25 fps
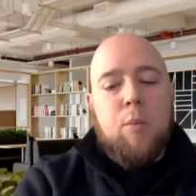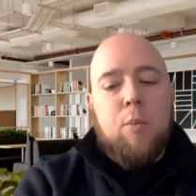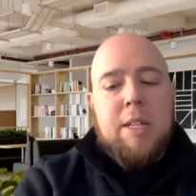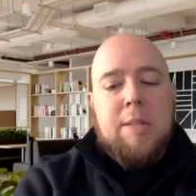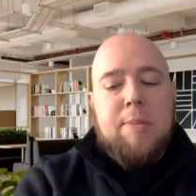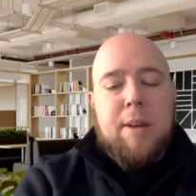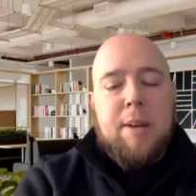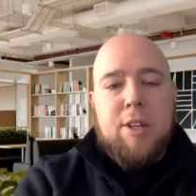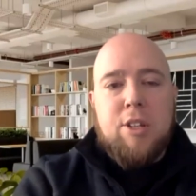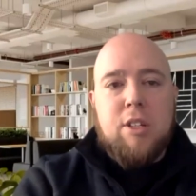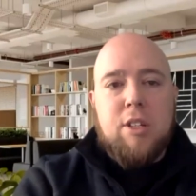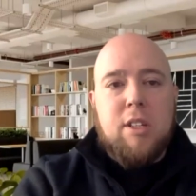
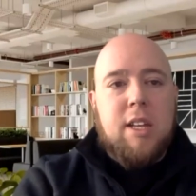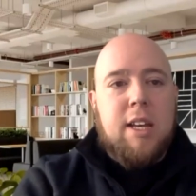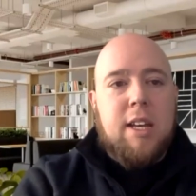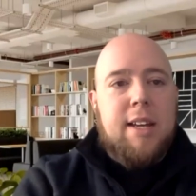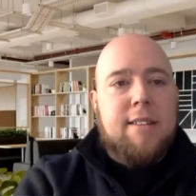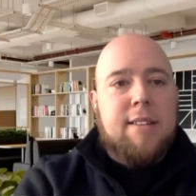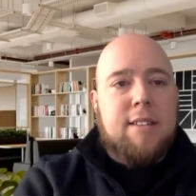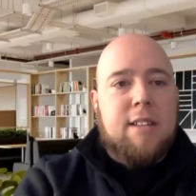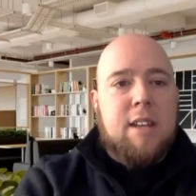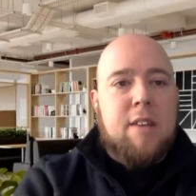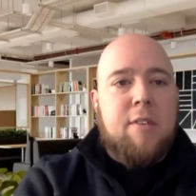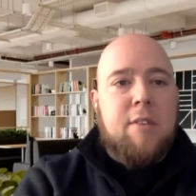We
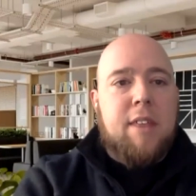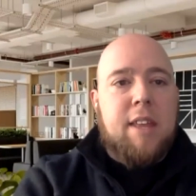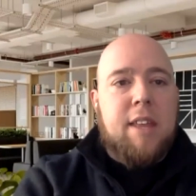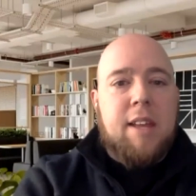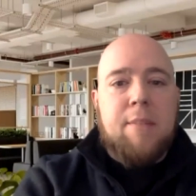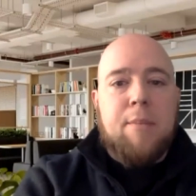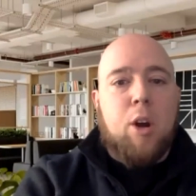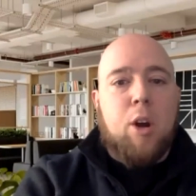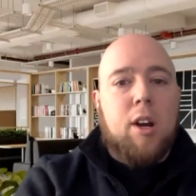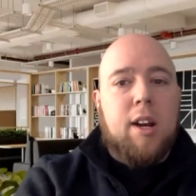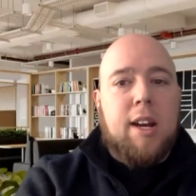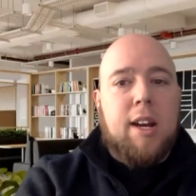specialize in
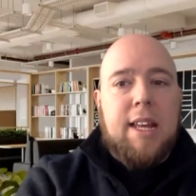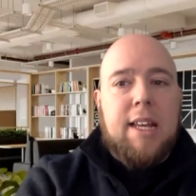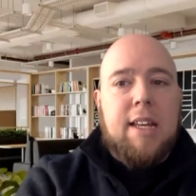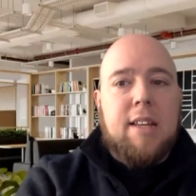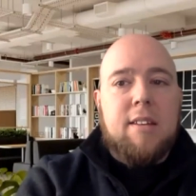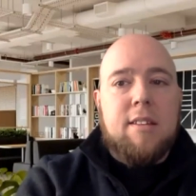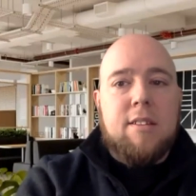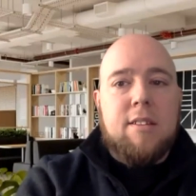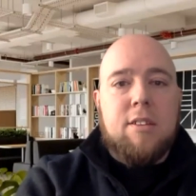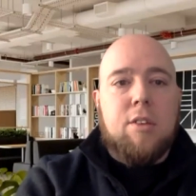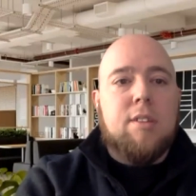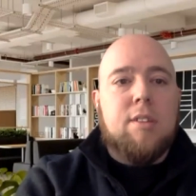everything
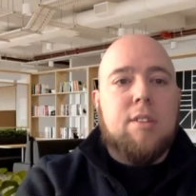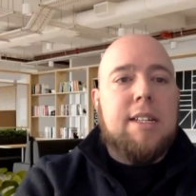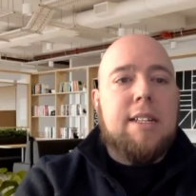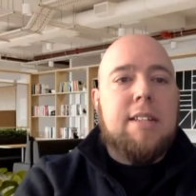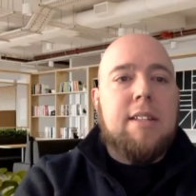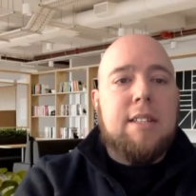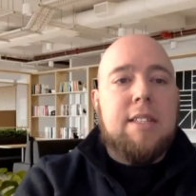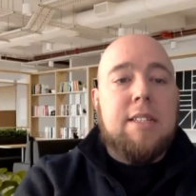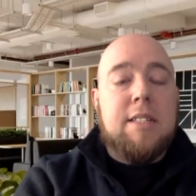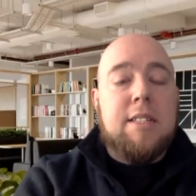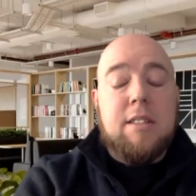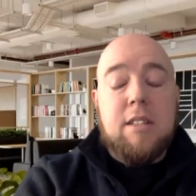marketing
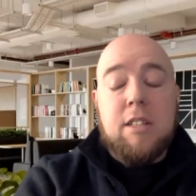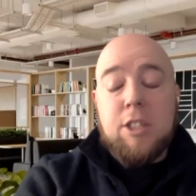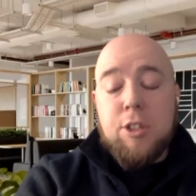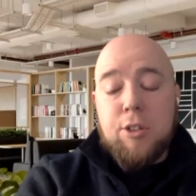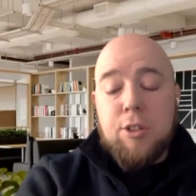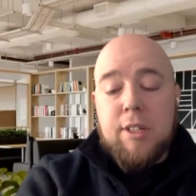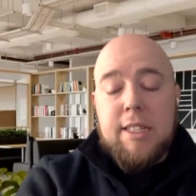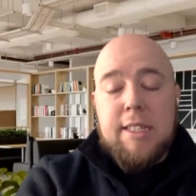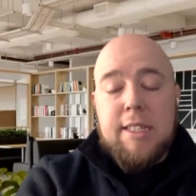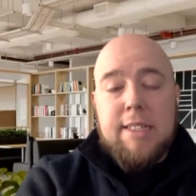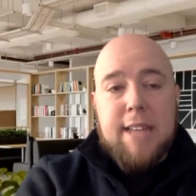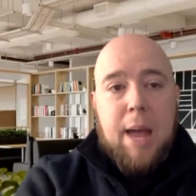consulting,
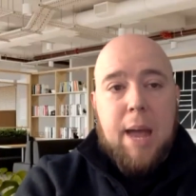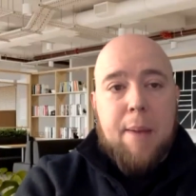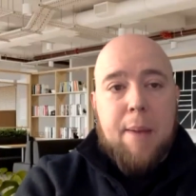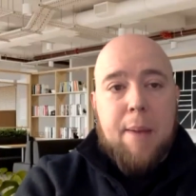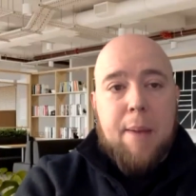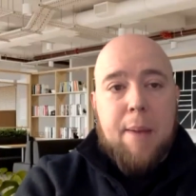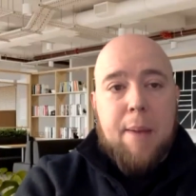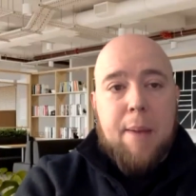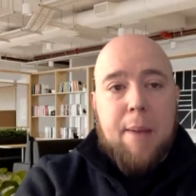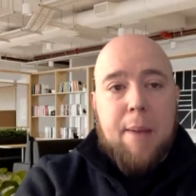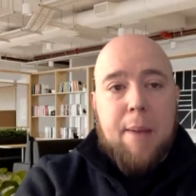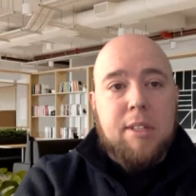including
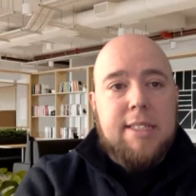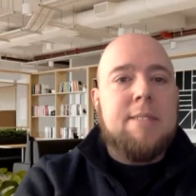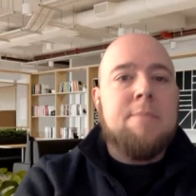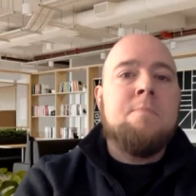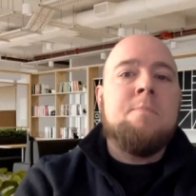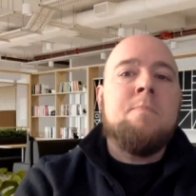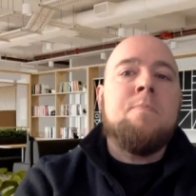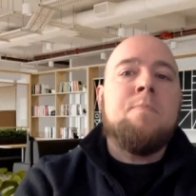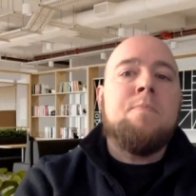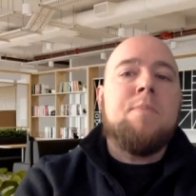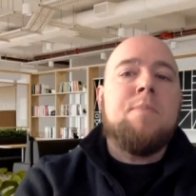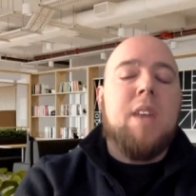
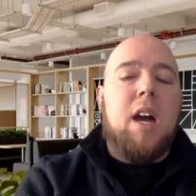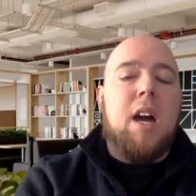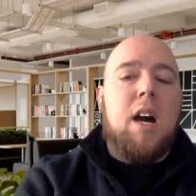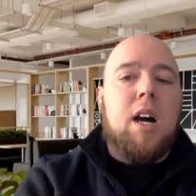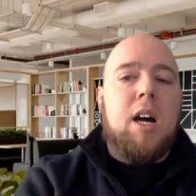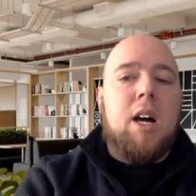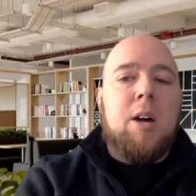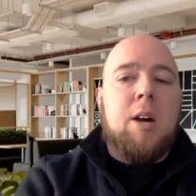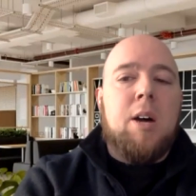TapClicks.